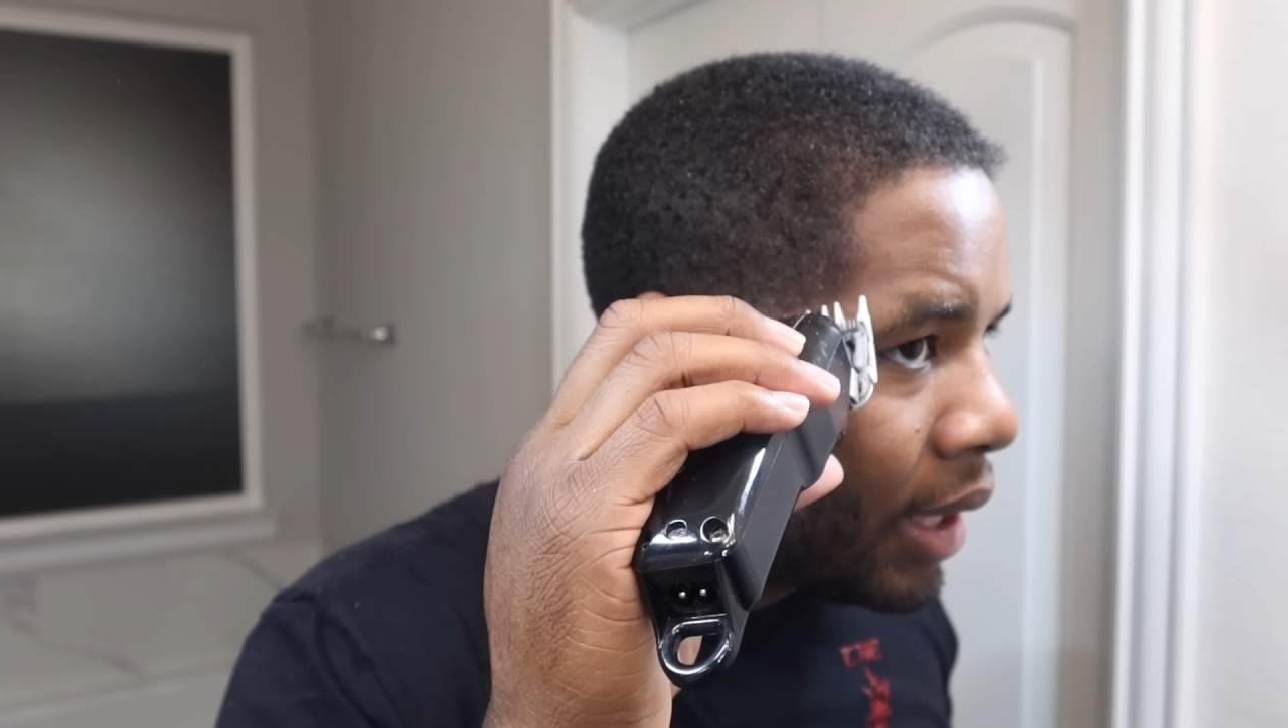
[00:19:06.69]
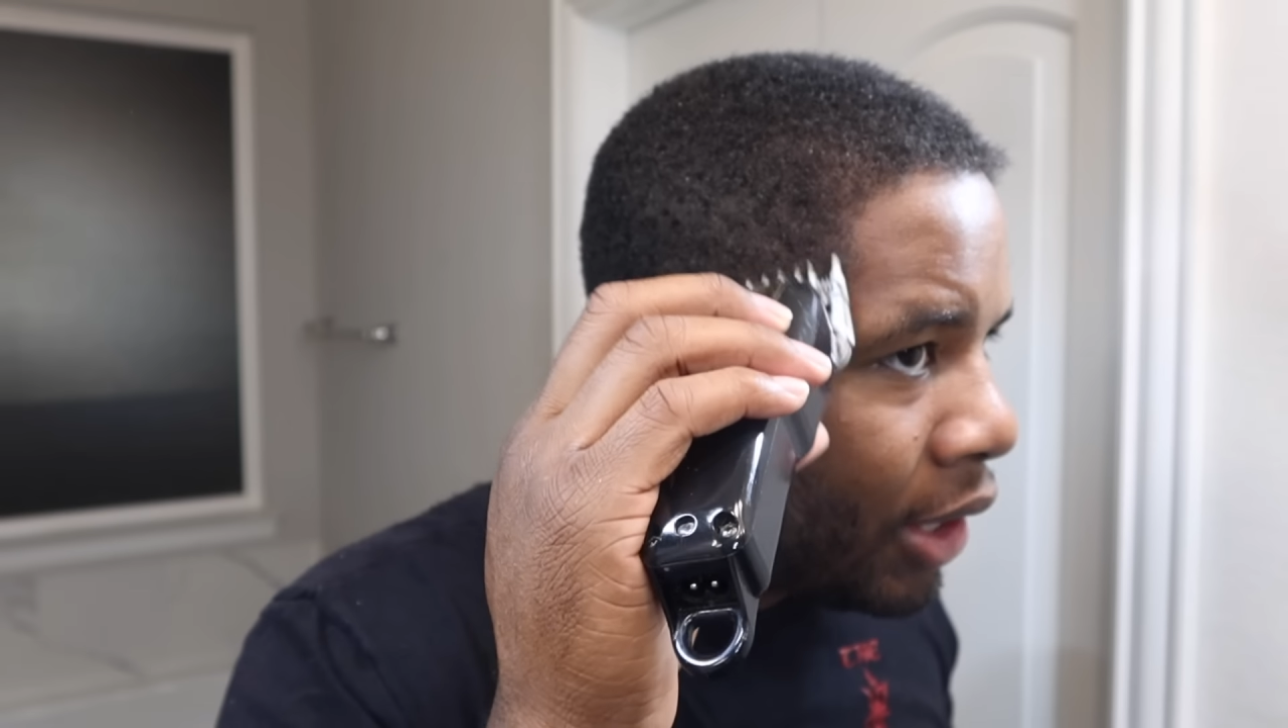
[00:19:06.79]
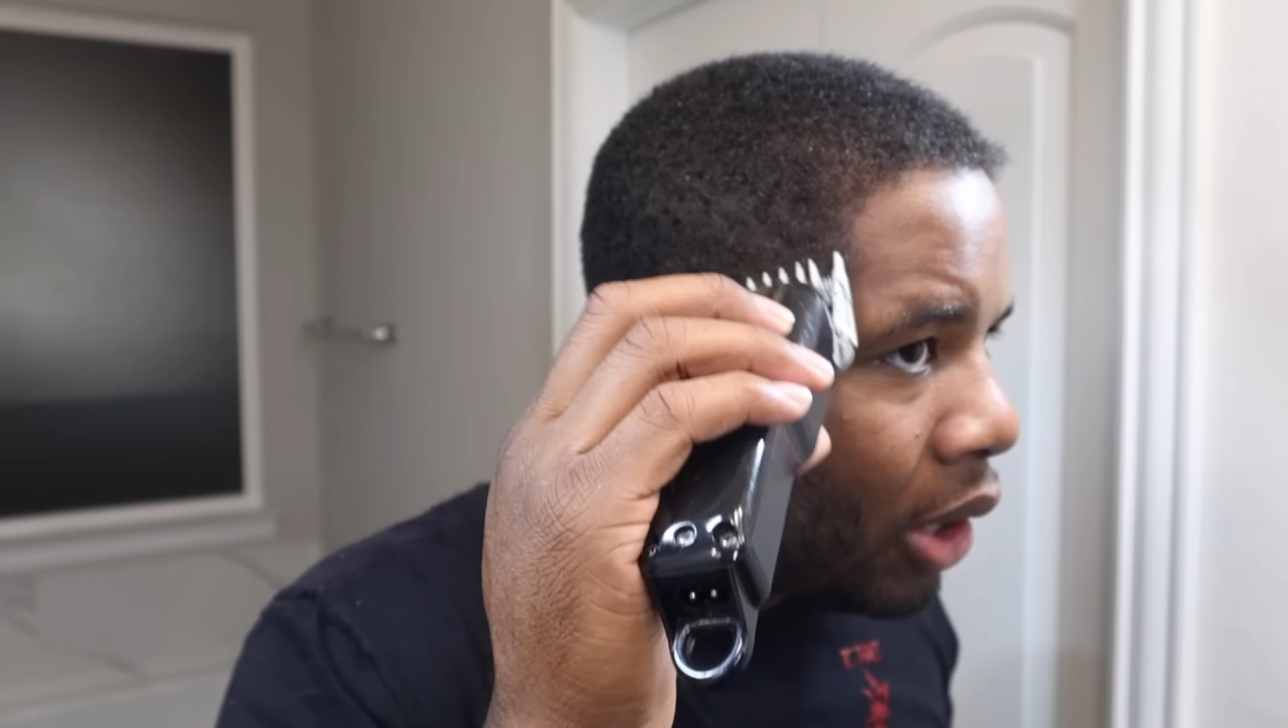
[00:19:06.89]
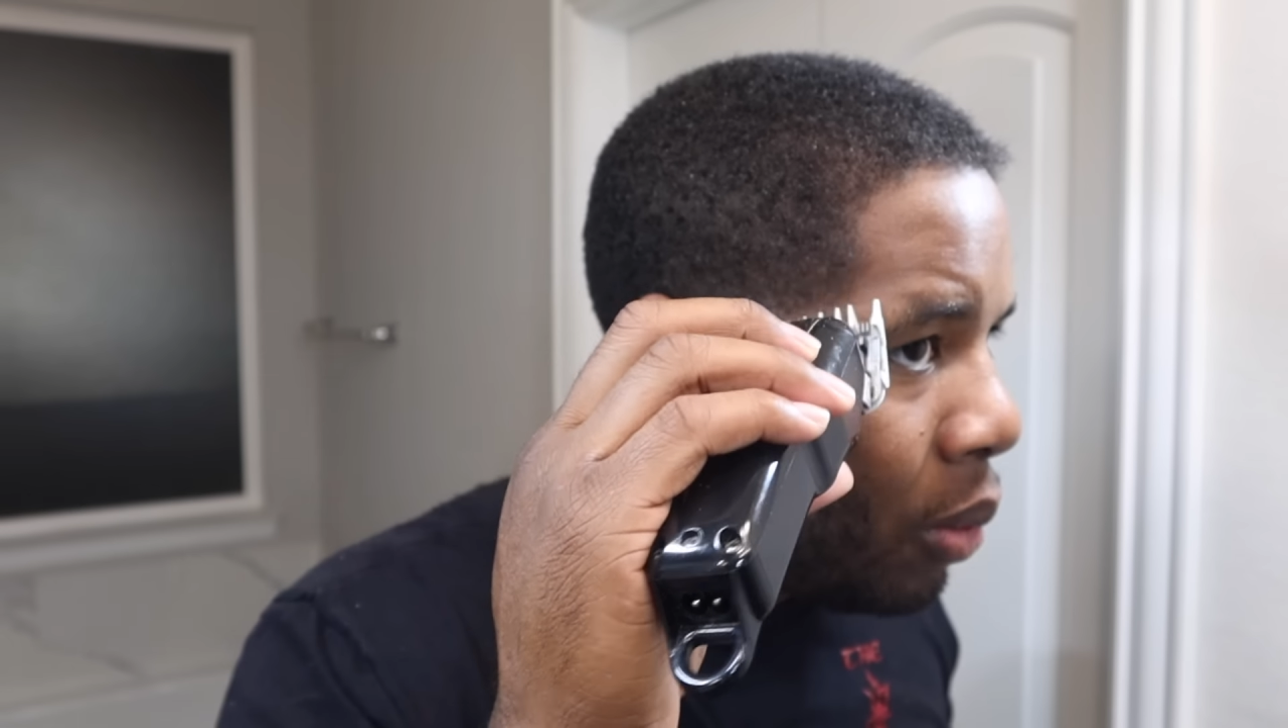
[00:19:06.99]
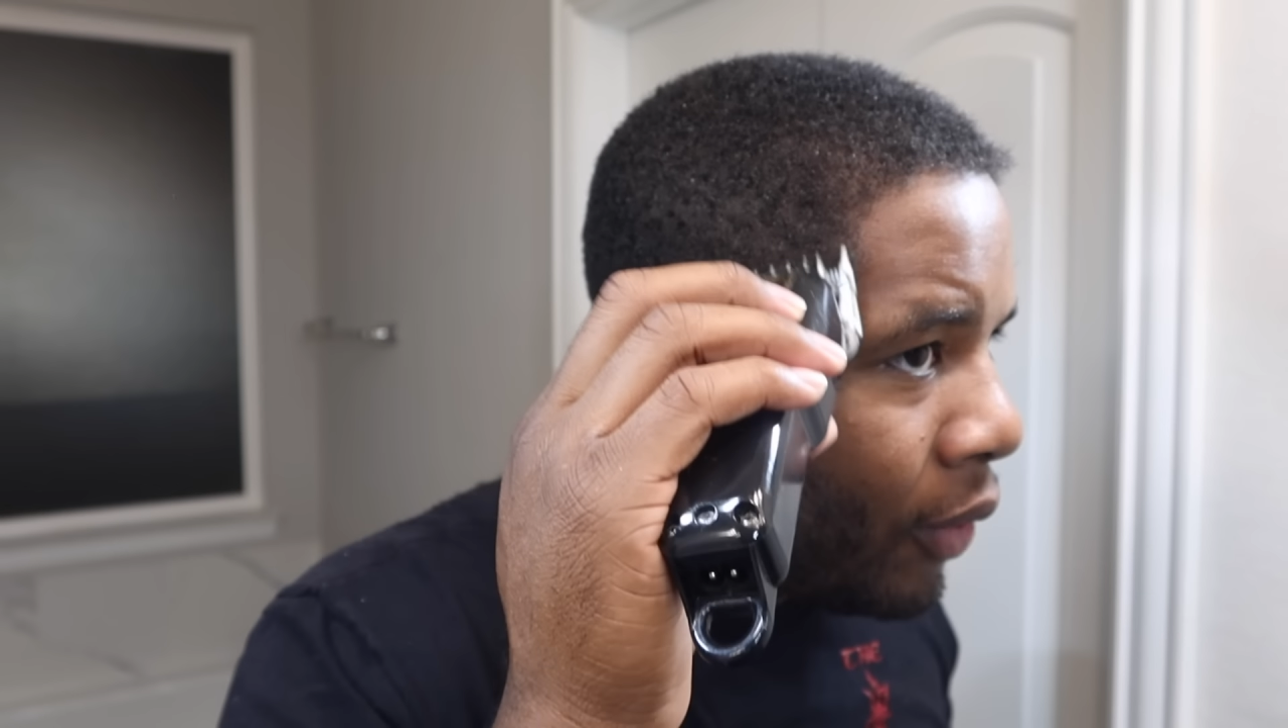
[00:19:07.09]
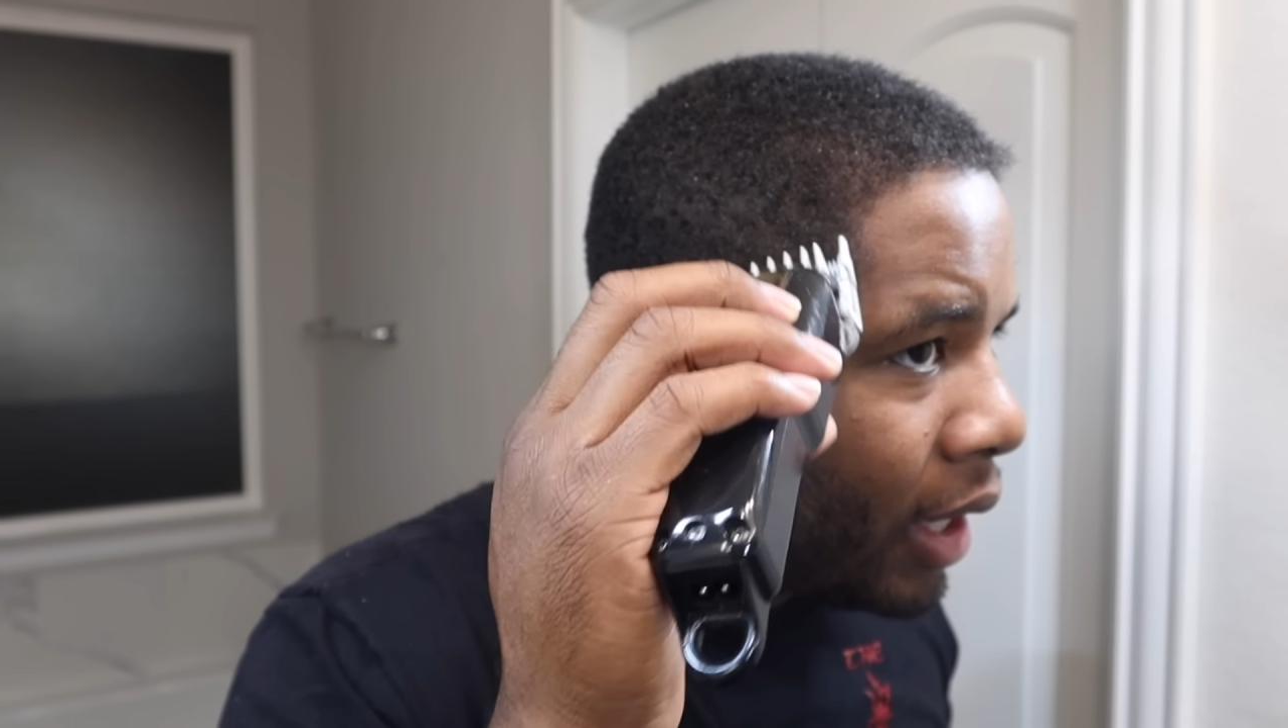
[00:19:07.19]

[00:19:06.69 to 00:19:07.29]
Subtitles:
that don't want